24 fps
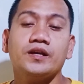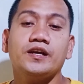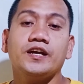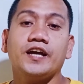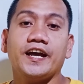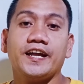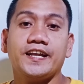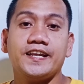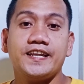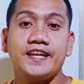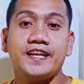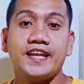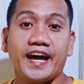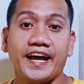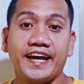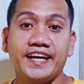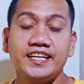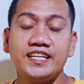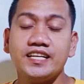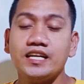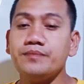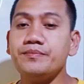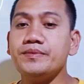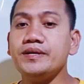and
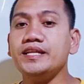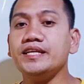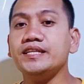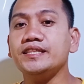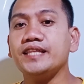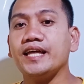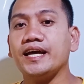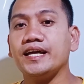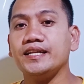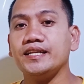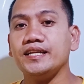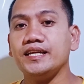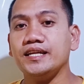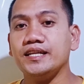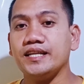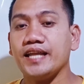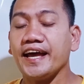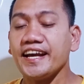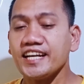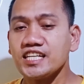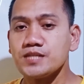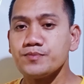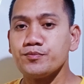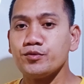9 can be written in
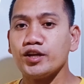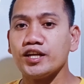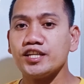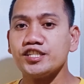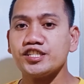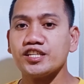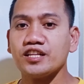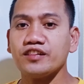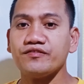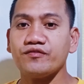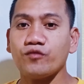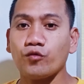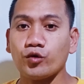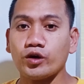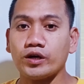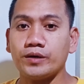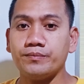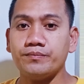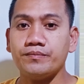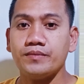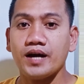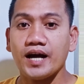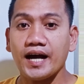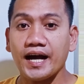exponential
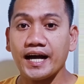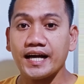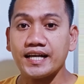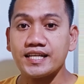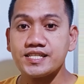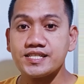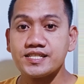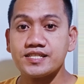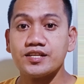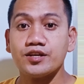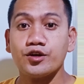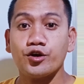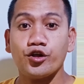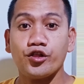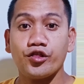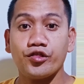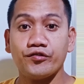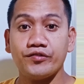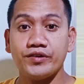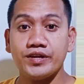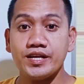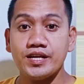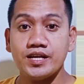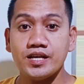form as
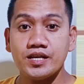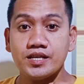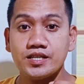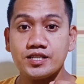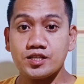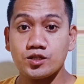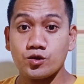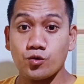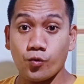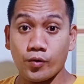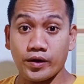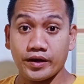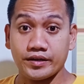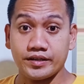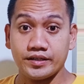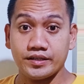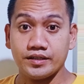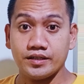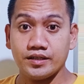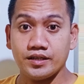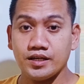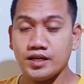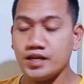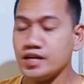3 squared.
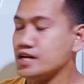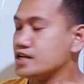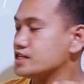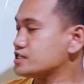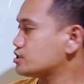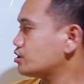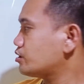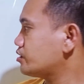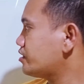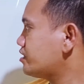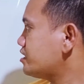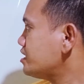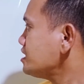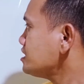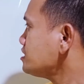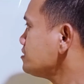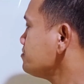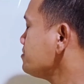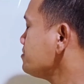So this